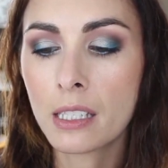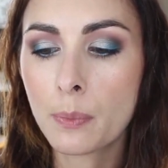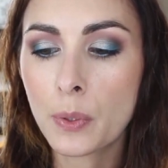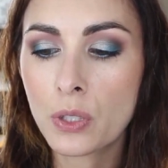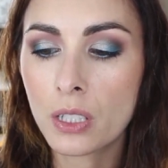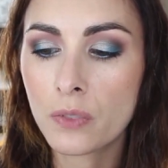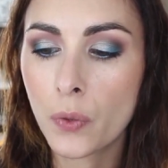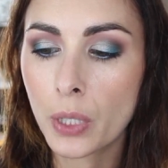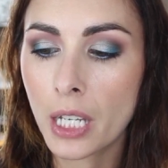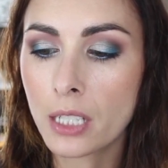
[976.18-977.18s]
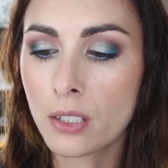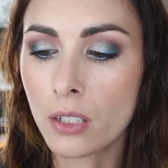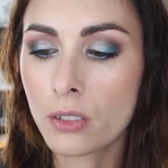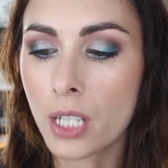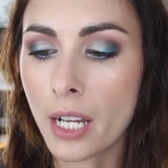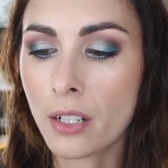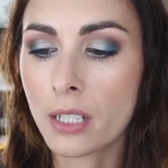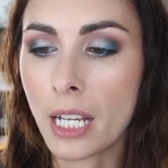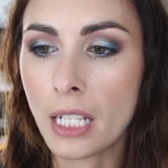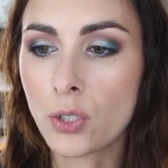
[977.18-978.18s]
It's supposed to exfoliate dull,
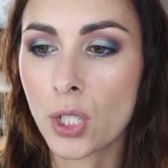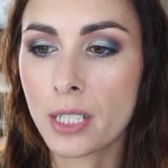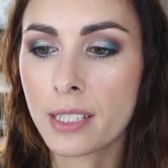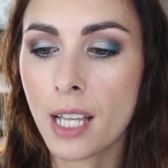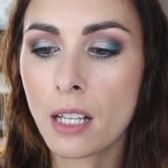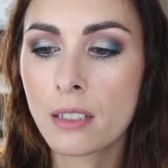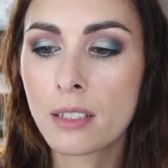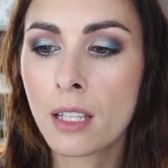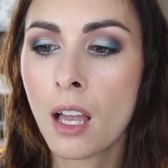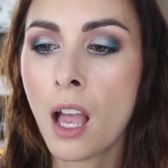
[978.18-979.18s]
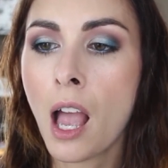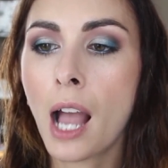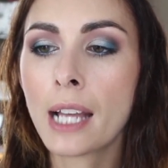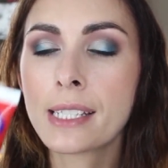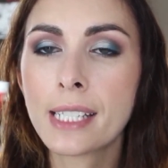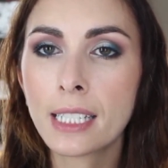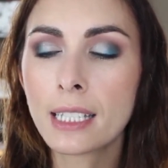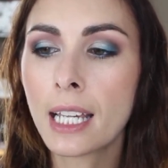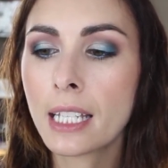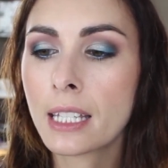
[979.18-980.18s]
tired, aging cells. I
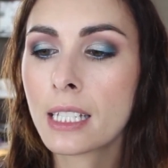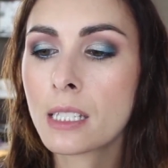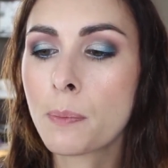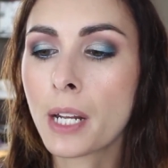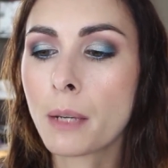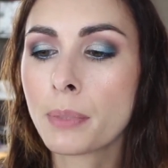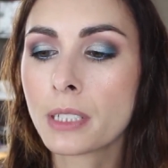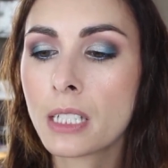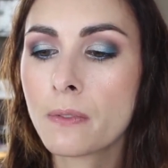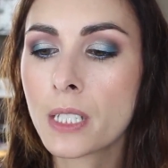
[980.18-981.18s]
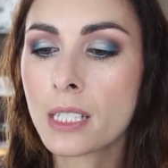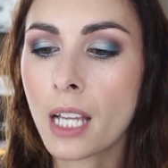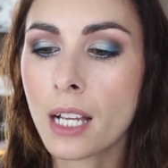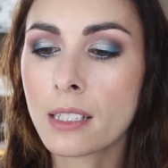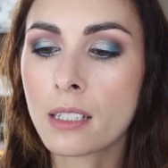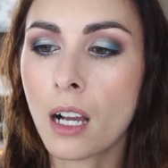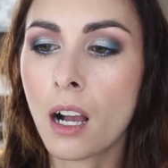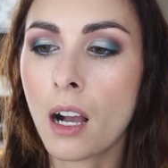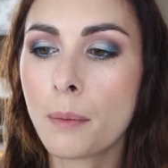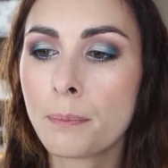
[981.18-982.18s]
did like this, but I believe this has,
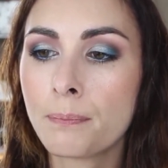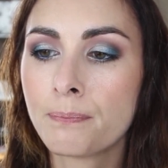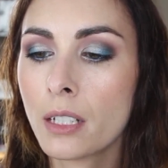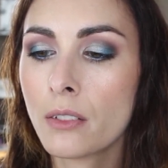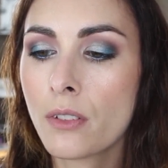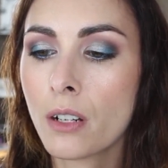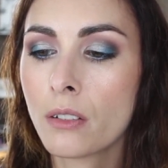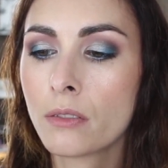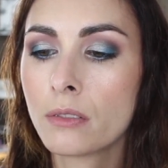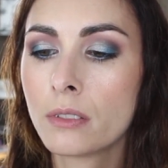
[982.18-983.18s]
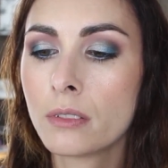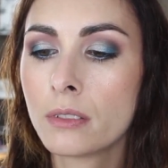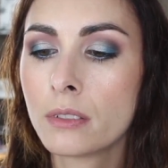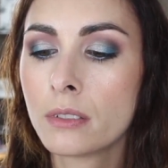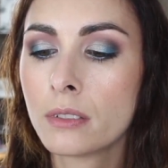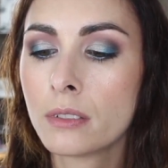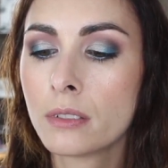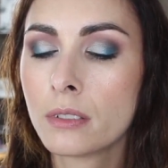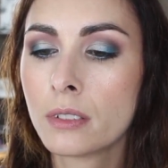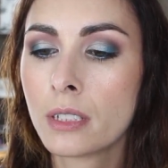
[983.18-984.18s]
I don't know.
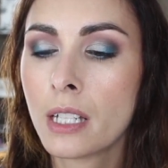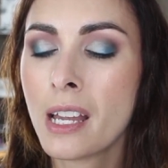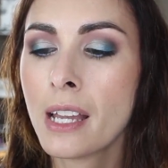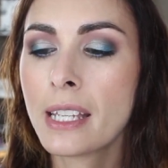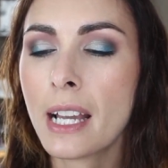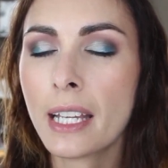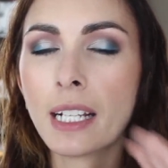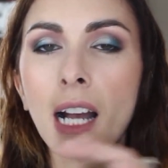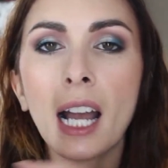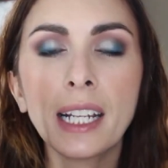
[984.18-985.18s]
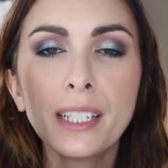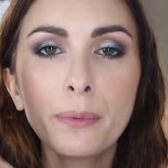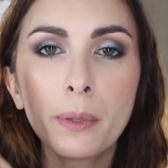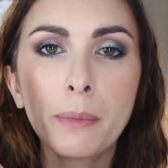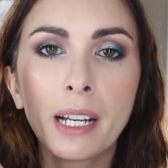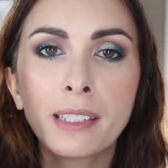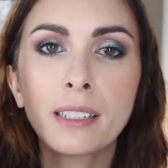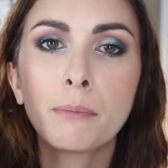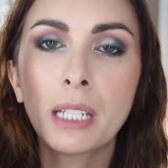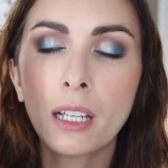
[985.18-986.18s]
Yeah, it kind of
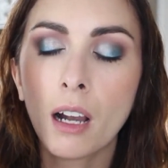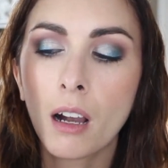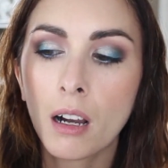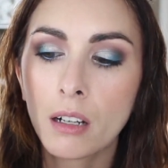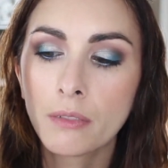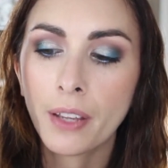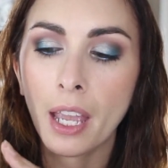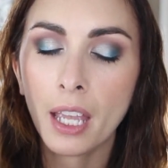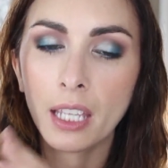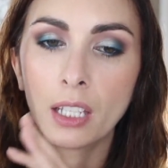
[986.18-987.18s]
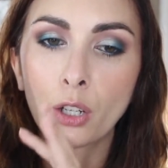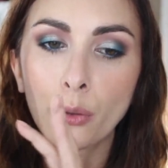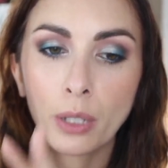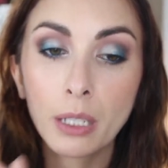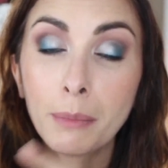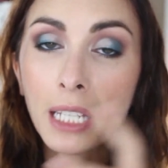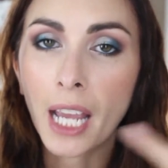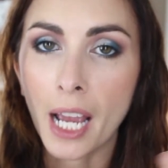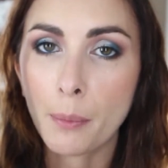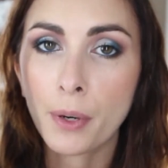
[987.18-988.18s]
reminded me of a
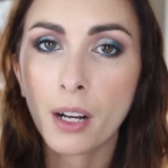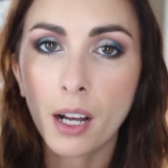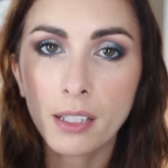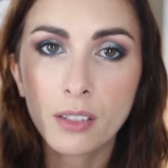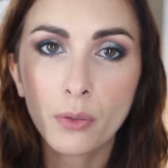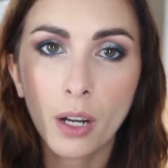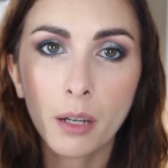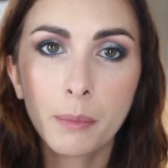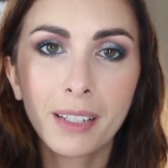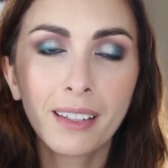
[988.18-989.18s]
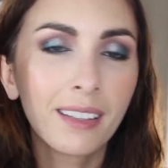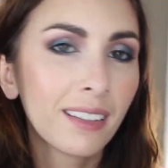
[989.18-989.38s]
creamy apricot scrub.